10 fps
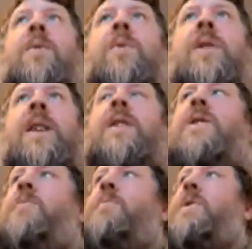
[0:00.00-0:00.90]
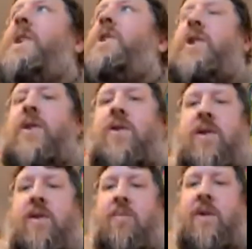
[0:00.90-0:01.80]
within the
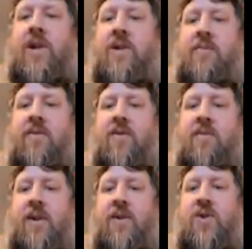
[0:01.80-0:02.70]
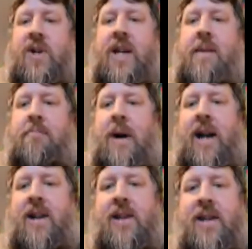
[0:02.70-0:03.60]
composition, I mentioned before about trying to get
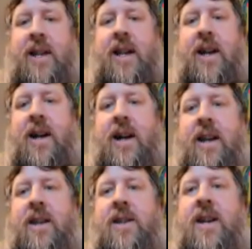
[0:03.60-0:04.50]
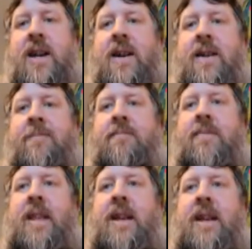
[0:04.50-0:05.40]
balance in it and
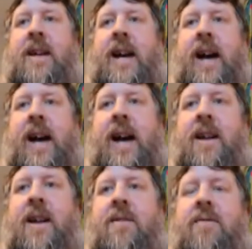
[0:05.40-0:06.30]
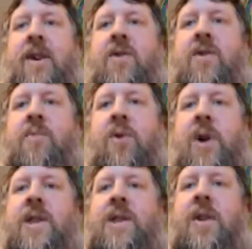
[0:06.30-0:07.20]
in focal
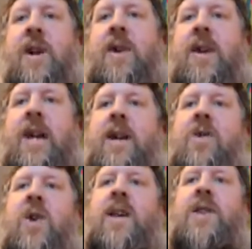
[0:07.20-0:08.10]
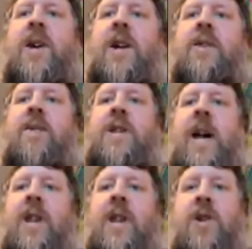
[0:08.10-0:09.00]
points where it creates kind of a
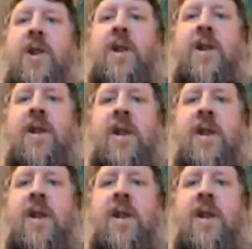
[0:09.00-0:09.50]
tension